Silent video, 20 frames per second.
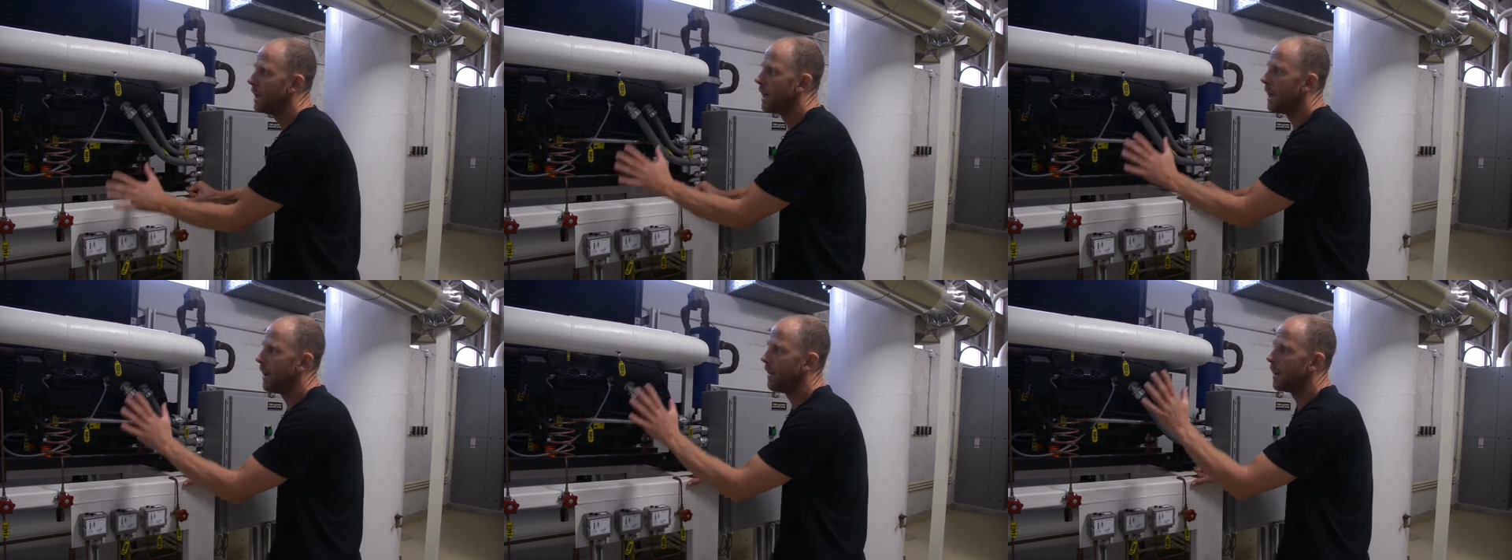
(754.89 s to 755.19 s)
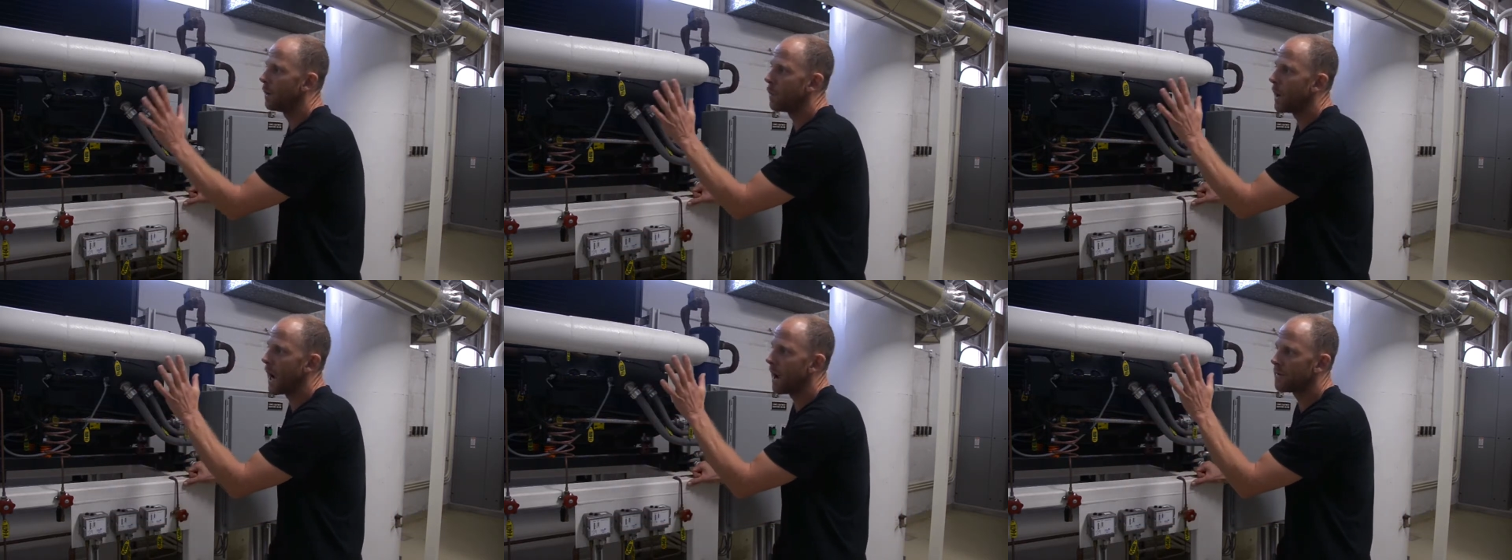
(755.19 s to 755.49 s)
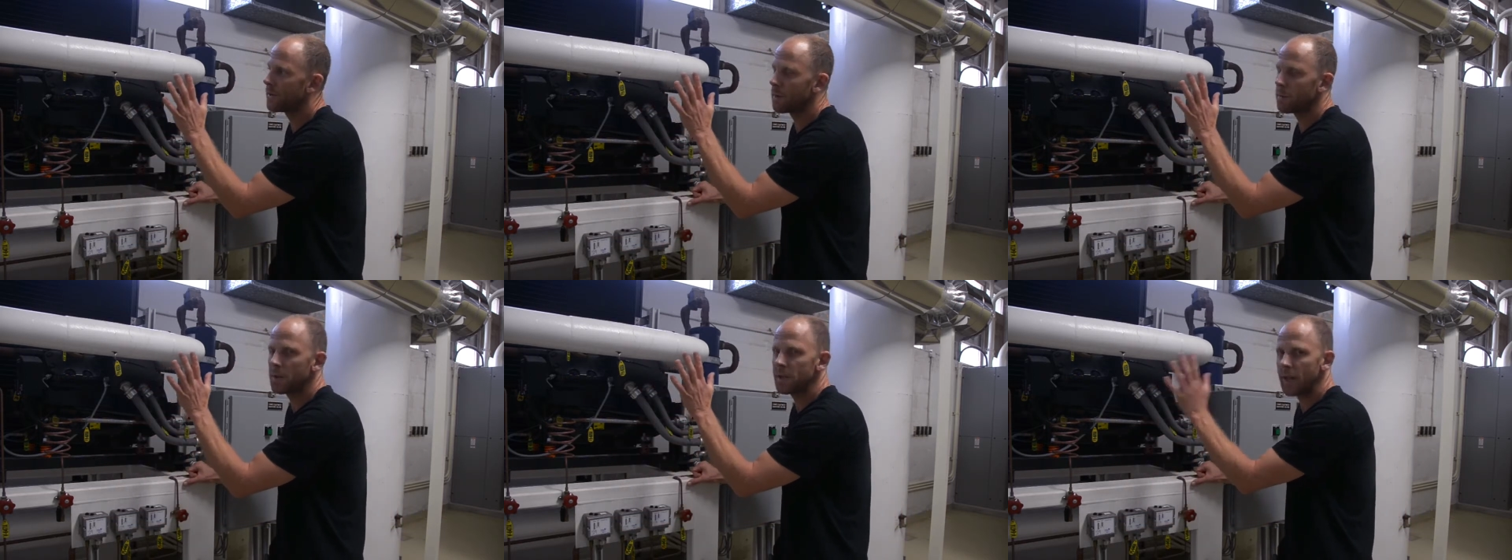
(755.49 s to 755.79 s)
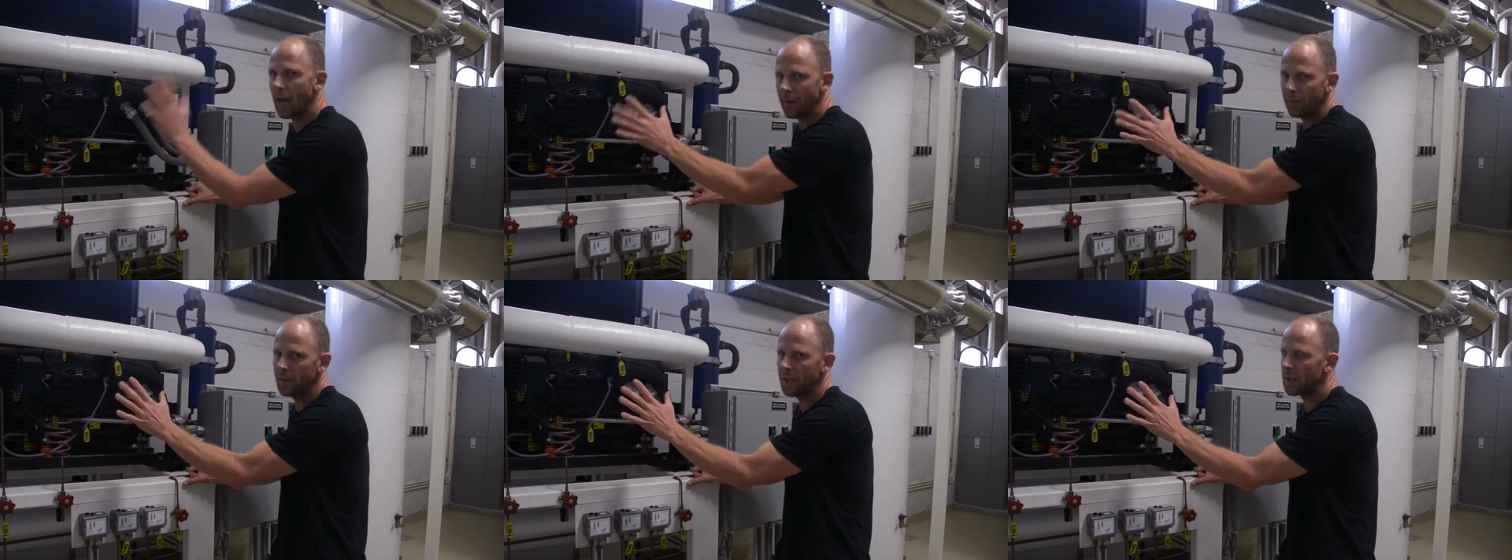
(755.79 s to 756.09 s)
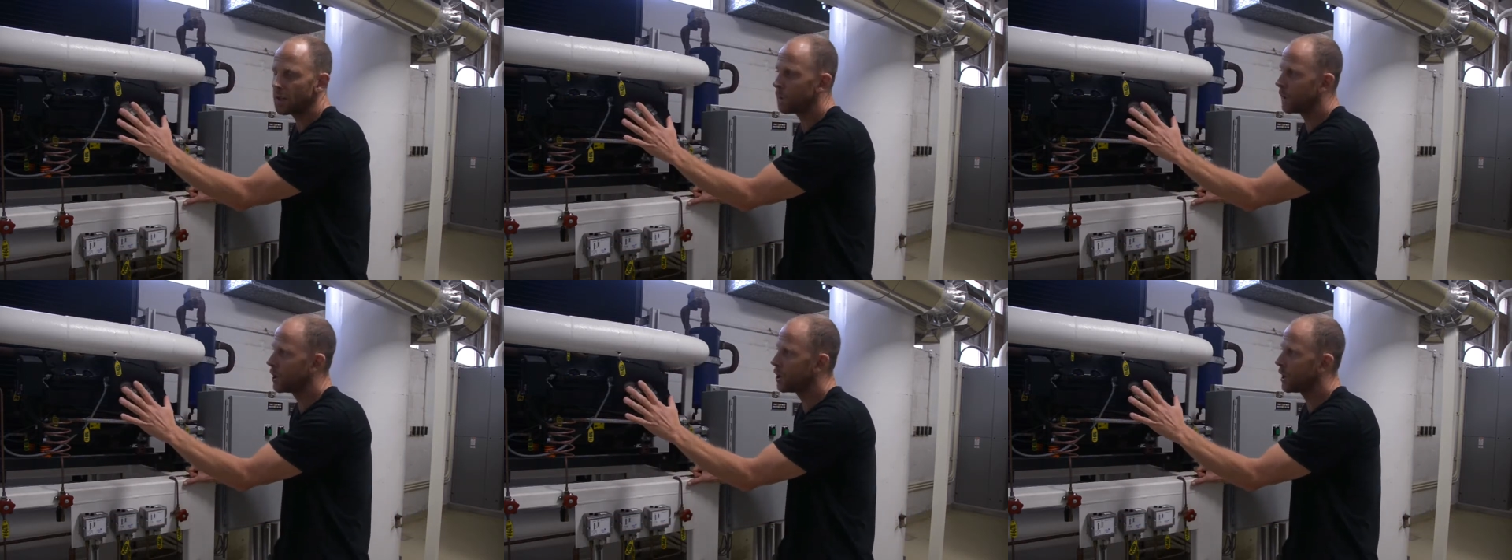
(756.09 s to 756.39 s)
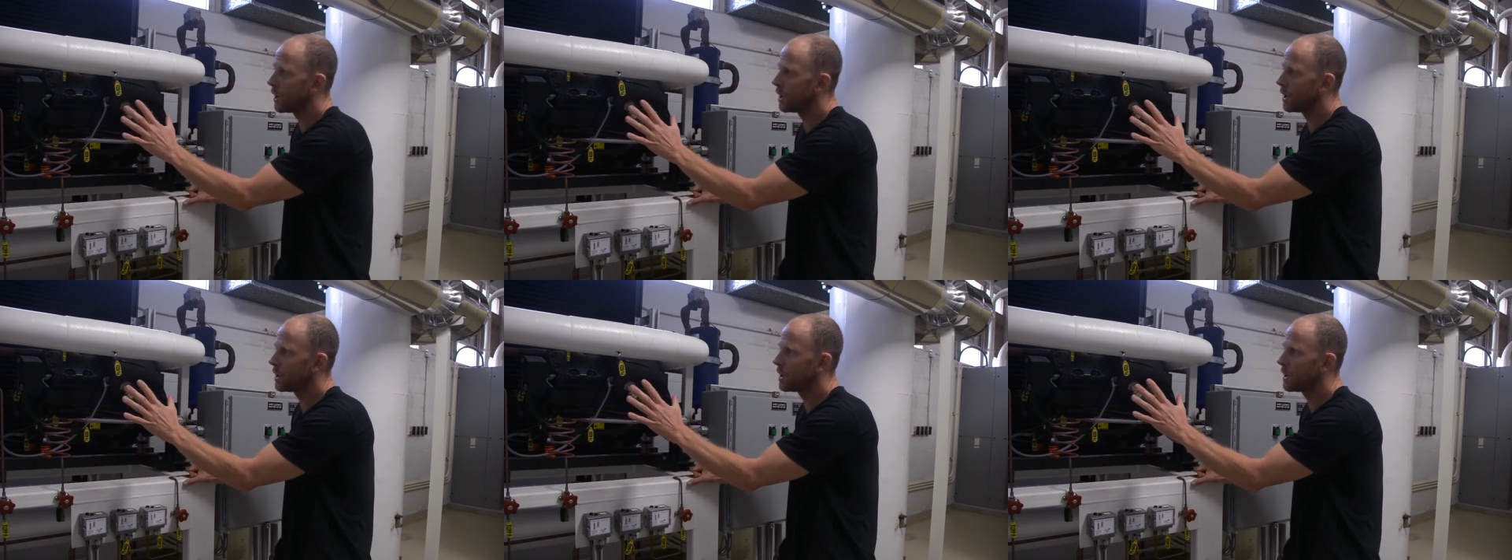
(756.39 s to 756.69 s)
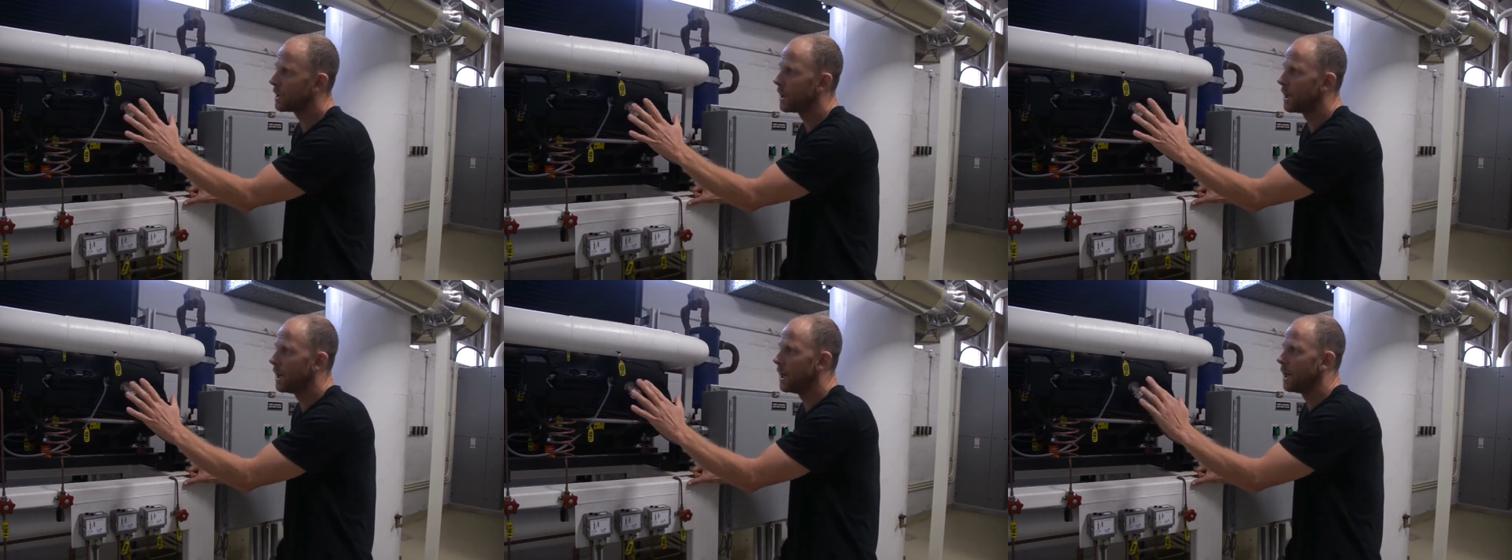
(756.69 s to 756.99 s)
and then we have some safety
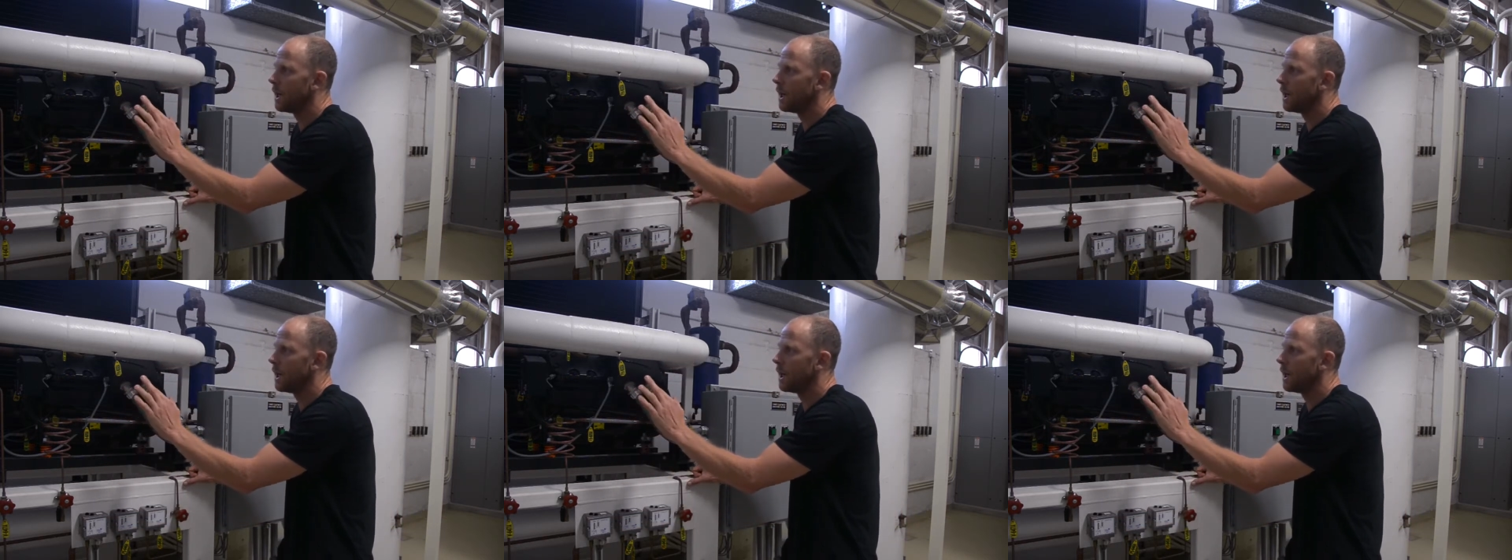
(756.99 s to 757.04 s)
switches.